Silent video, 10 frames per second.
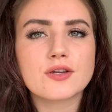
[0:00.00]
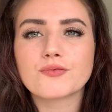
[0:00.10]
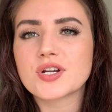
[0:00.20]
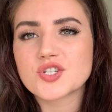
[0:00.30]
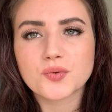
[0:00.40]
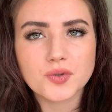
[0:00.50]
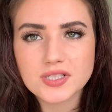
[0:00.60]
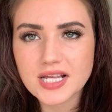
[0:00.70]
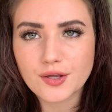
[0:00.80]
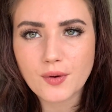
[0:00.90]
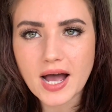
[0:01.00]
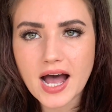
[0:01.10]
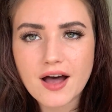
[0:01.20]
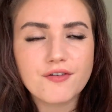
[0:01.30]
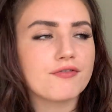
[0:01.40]
the rituals that you
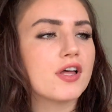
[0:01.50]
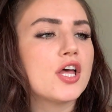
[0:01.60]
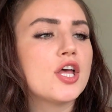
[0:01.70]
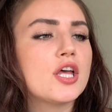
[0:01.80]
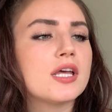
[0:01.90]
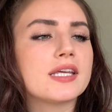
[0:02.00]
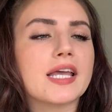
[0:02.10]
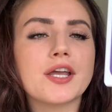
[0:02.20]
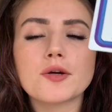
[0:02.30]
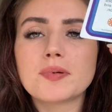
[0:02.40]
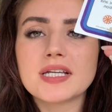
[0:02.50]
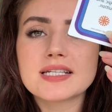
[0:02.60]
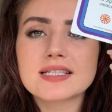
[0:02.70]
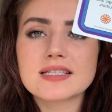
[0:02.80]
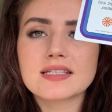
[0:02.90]
have. Get a
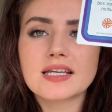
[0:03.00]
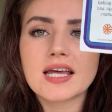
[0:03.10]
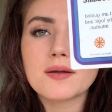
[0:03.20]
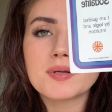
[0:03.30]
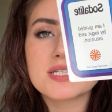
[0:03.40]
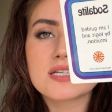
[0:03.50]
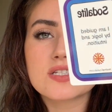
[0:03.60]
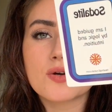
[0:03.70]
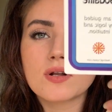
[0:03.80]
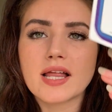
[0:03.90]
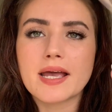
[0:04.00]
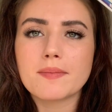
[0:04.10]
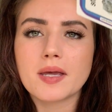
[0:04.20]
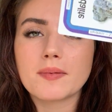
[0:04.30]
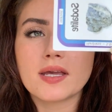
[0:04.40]
piece of Sodalite,
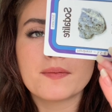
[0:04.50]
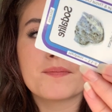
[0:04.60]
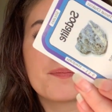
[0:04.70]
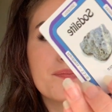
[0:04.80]
baby.